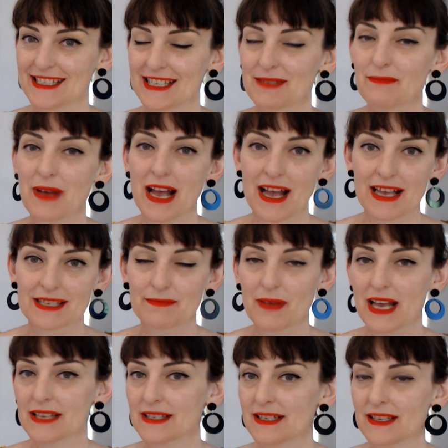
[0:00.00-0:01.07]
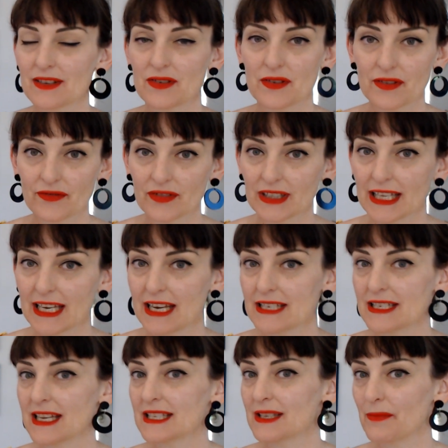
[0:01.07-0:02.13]
is Mars. Mars is a youthful
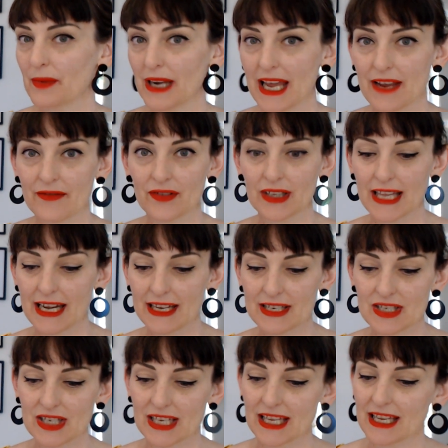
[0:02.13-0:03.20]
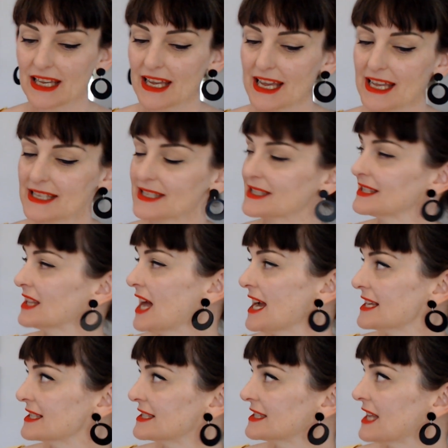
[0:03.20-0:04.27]
energy. It's a playful energy. It's
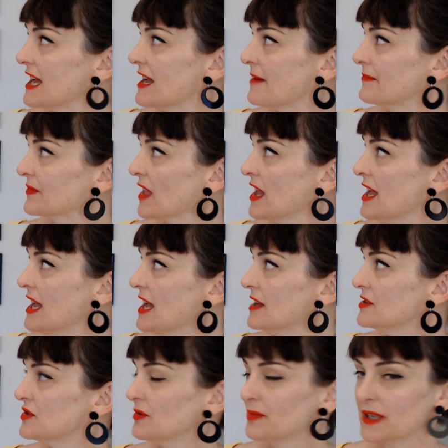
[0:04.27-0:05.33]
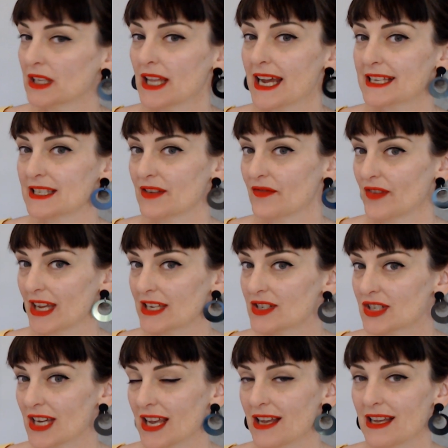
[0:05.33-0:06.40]
like Jupiter likes
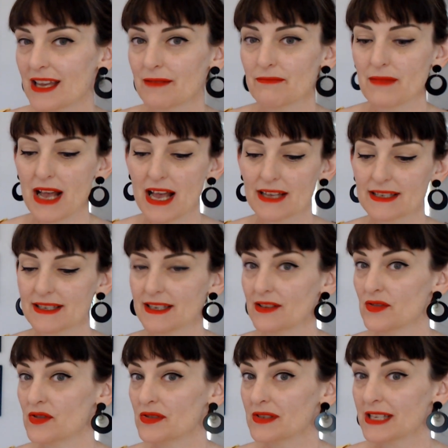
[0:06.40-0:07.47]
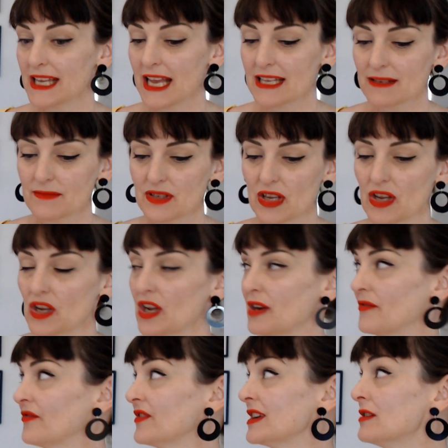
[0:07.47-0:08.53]
adventure and Mars is enthusiasm, so you're going to
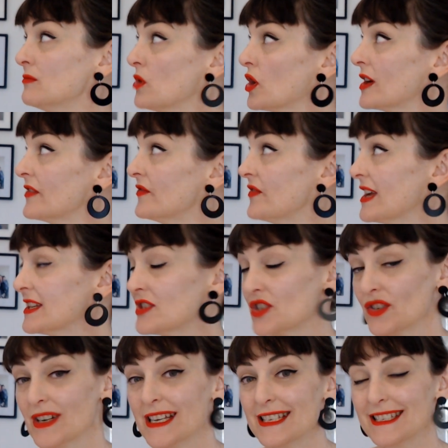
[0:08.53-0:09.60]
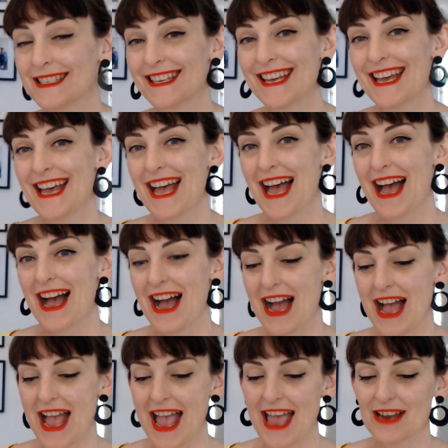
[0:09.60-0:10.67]
feel more adventurous
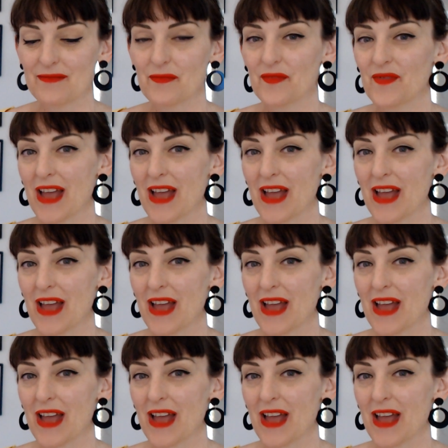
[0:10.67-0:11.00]
and